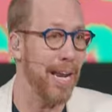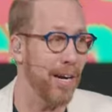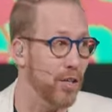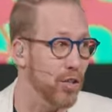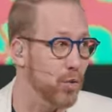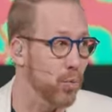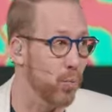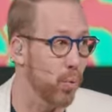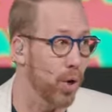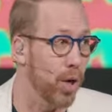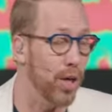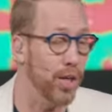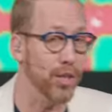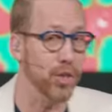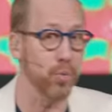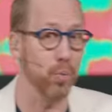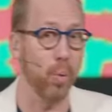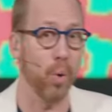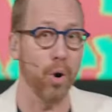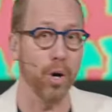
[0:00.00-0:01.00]
matters
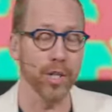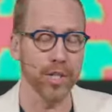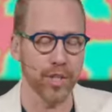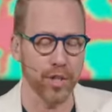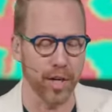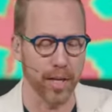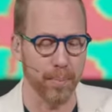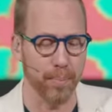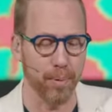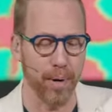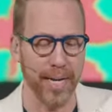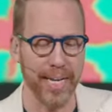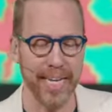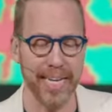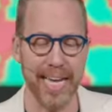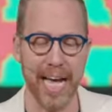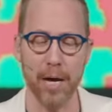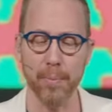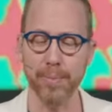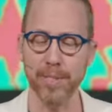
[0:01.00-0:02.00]
worse, war started
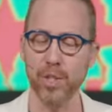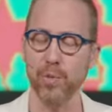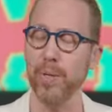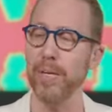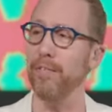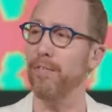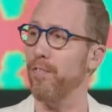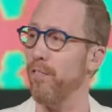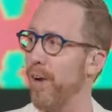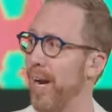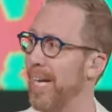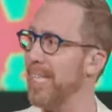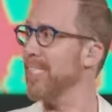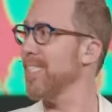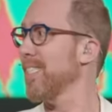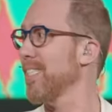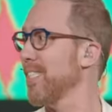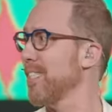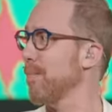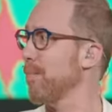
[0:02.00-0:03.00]
breaking out between
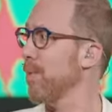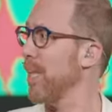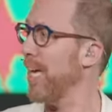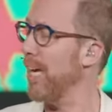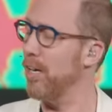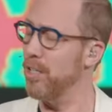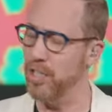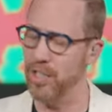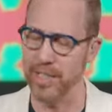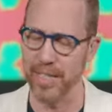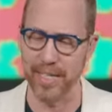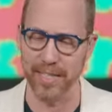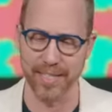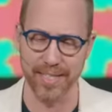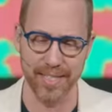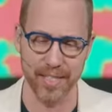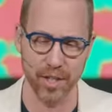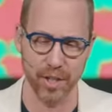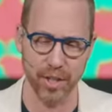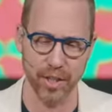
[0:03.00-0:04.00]
France and some Laotian
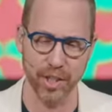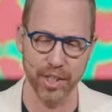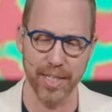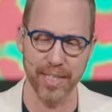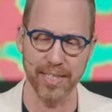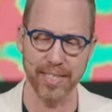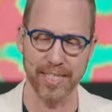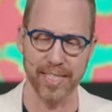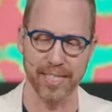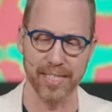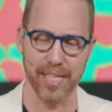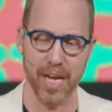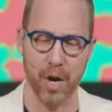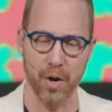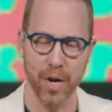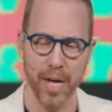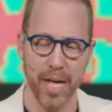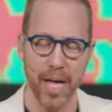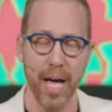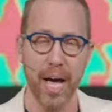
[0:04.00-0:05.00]
insurgents. And so,
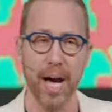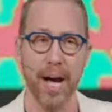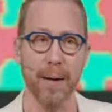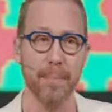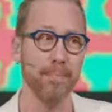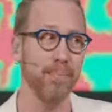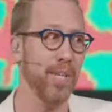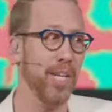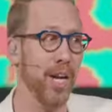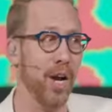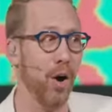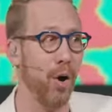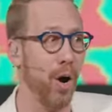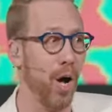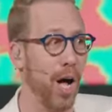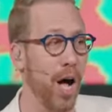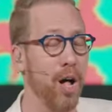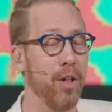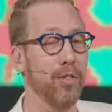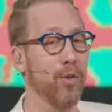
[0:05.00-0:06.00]
um, you know,
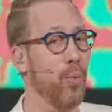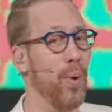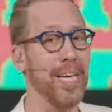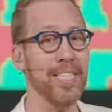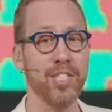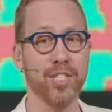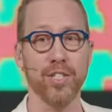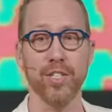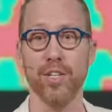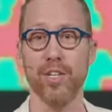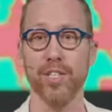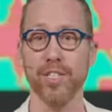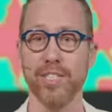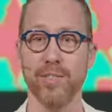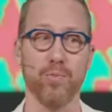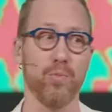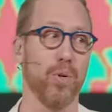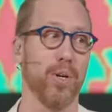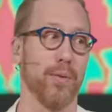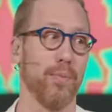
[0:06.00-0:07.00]
all the
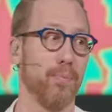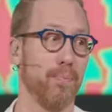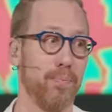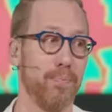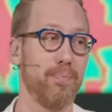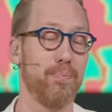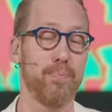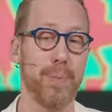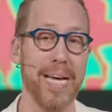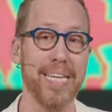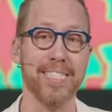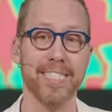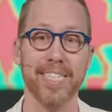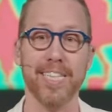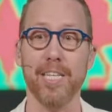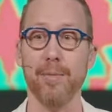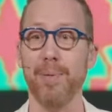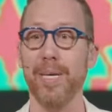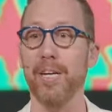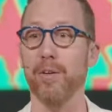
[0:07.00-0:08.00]
Westerners were
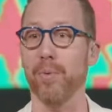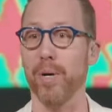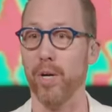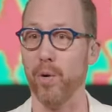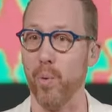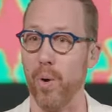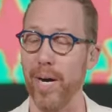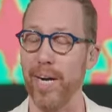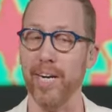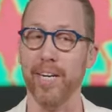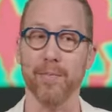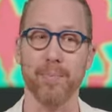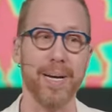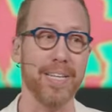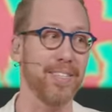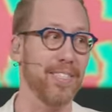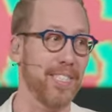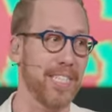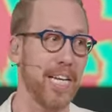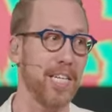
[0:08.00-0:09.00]
basically being required
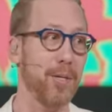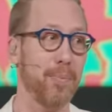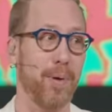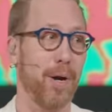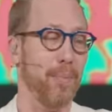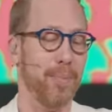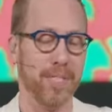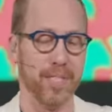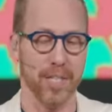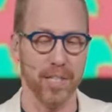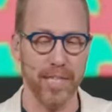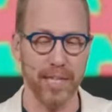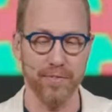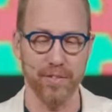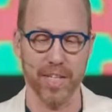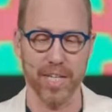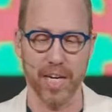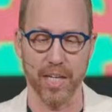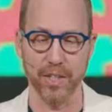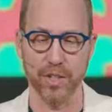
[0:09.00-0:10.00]
by the State Department to leave
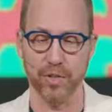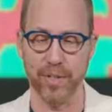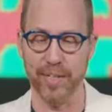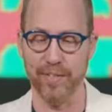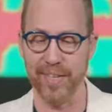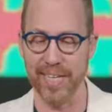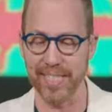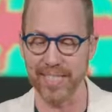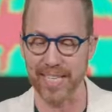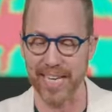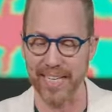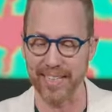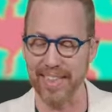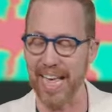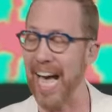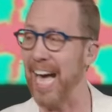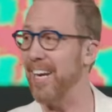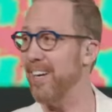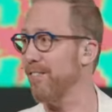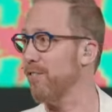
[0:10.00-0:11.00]
the country, things like
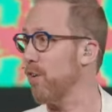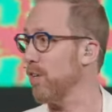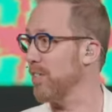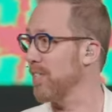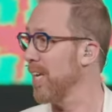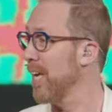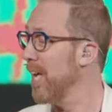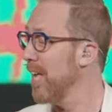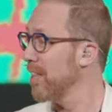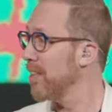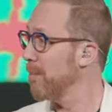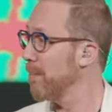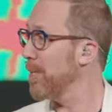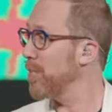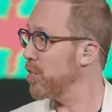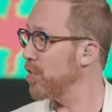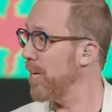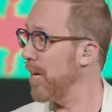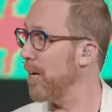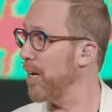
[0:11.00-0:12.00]
that. And of course, the
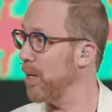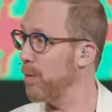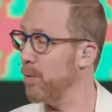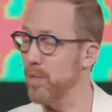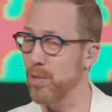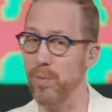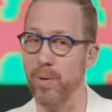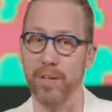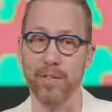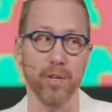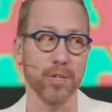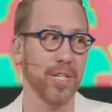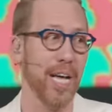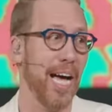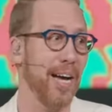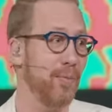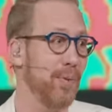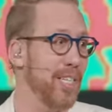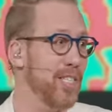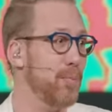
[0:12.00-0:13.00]
missionary was one of those
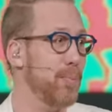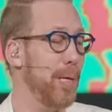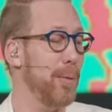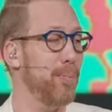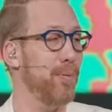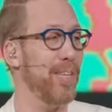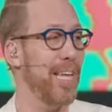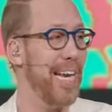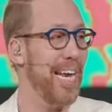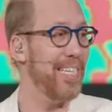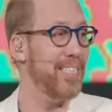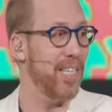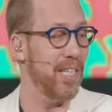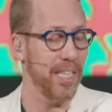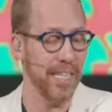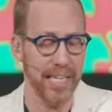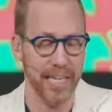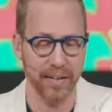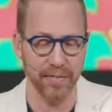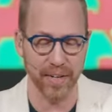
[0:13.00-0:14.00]
high risk people that had to
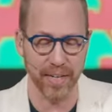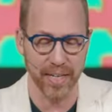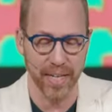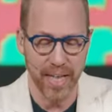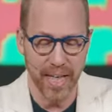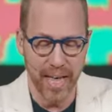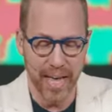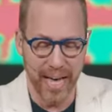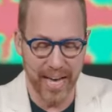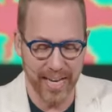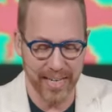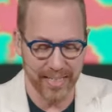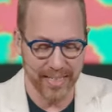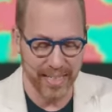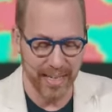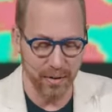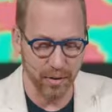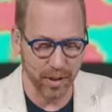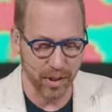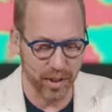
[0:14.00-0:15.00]
leave. And, and
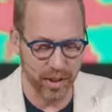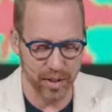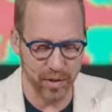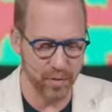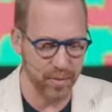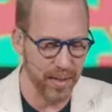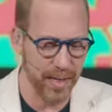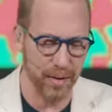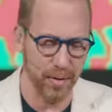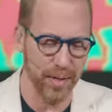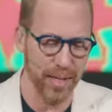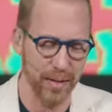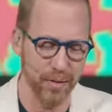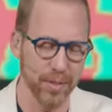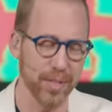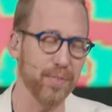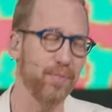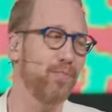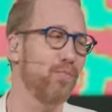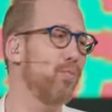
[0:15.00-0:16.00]
it was just, it, it
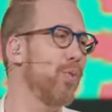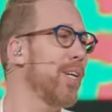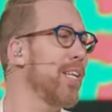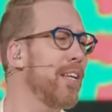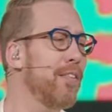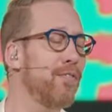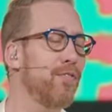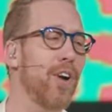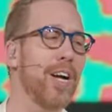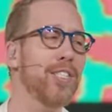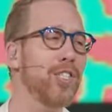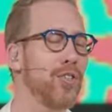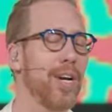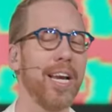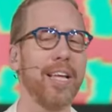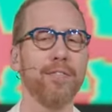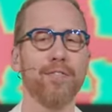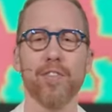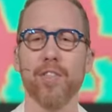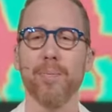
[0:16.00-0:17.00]
was really
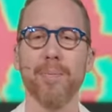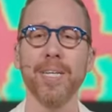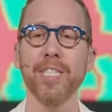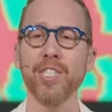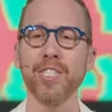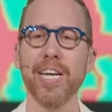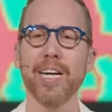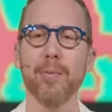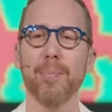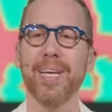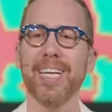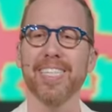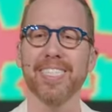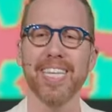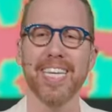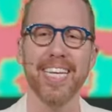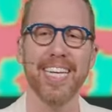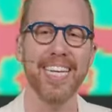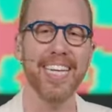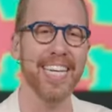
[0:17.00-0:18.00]
frustrating for the missionary because
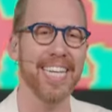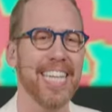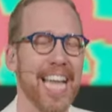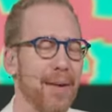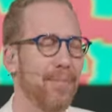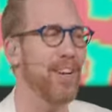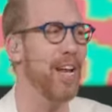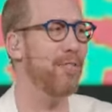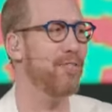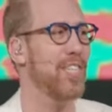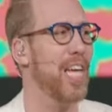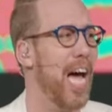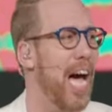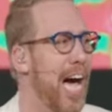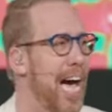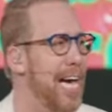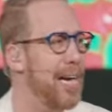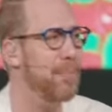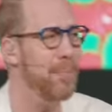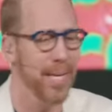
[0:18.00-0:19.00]
they, he didn't have enough
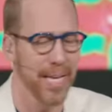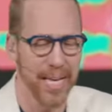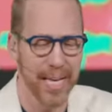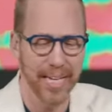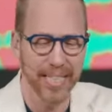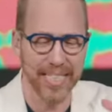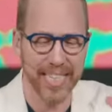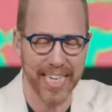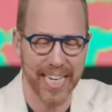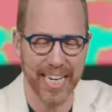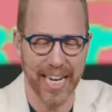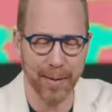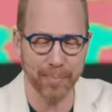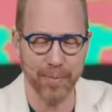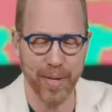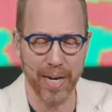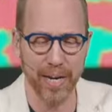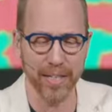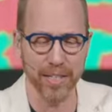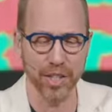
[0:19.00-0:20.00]
time to get up
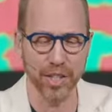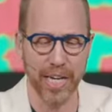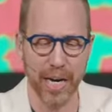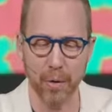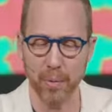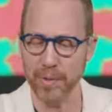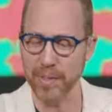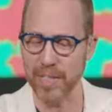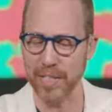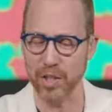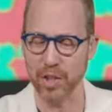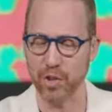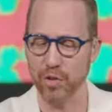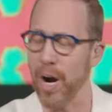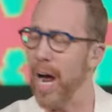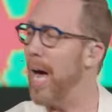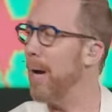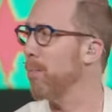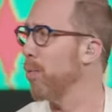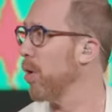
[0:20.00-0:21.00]
there and share with this
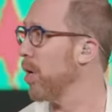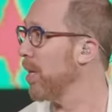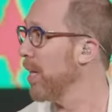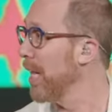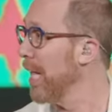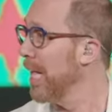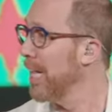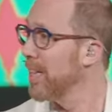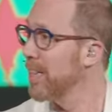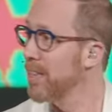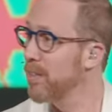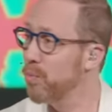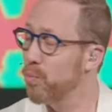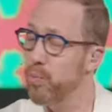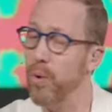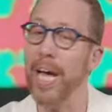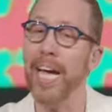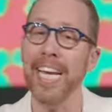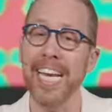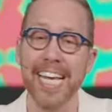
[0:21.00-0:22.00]
tribe. Well,
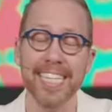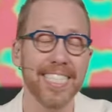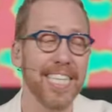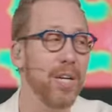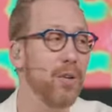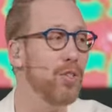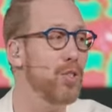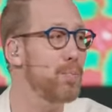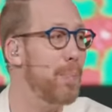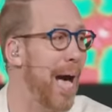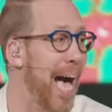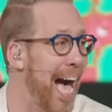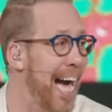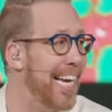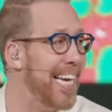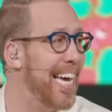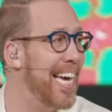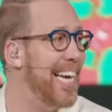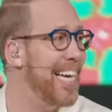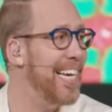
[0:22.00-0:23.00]
right as he was
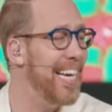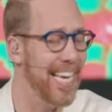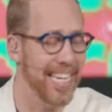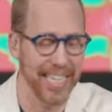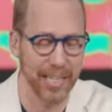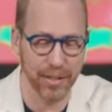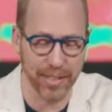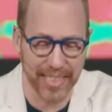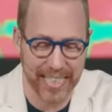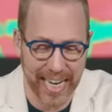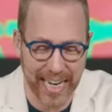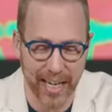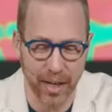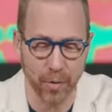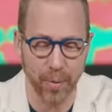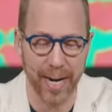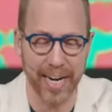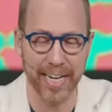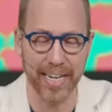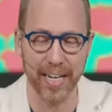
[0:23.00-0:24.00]
packing and he was getting
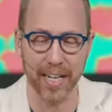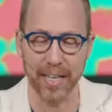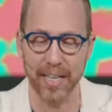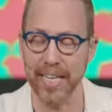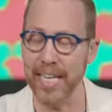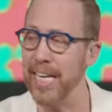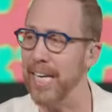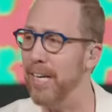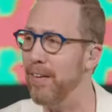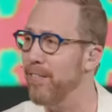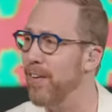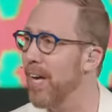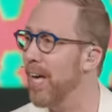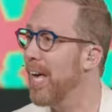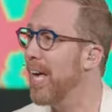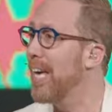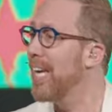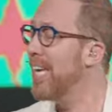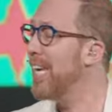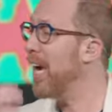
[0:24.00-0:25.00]
ready to
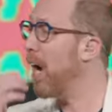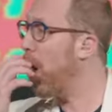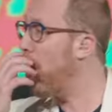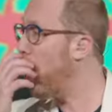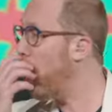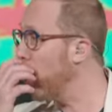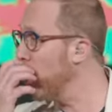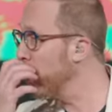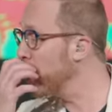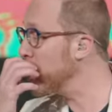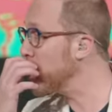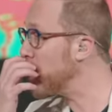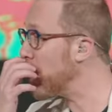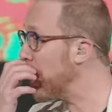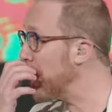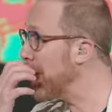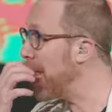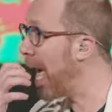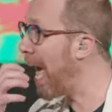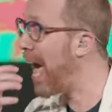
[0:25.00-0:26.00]
leave, he all of a
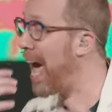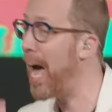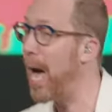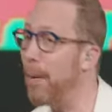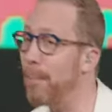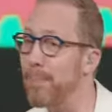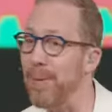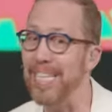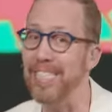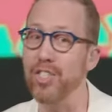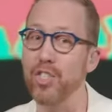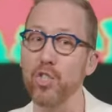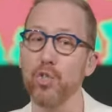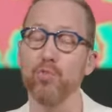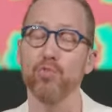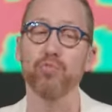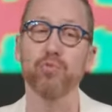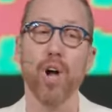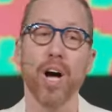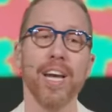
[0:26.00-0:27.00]
sudden happened to
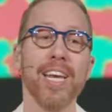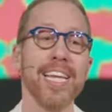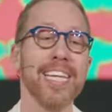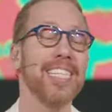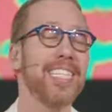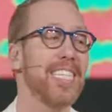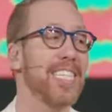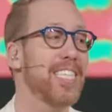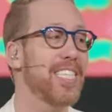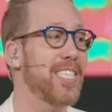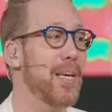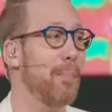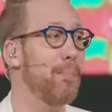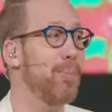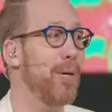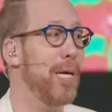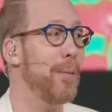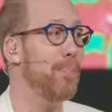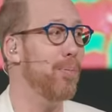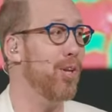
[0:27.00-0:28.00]
run into some
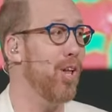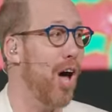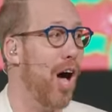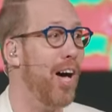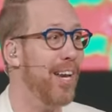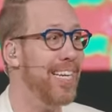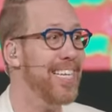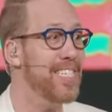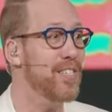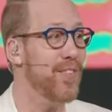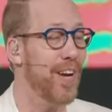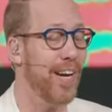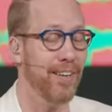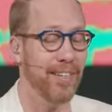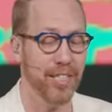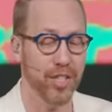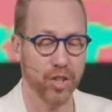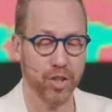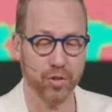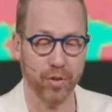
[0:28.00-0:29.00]
people on his
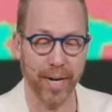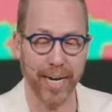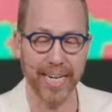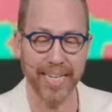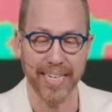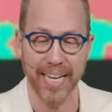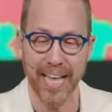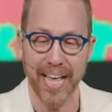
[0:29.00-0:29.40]
very street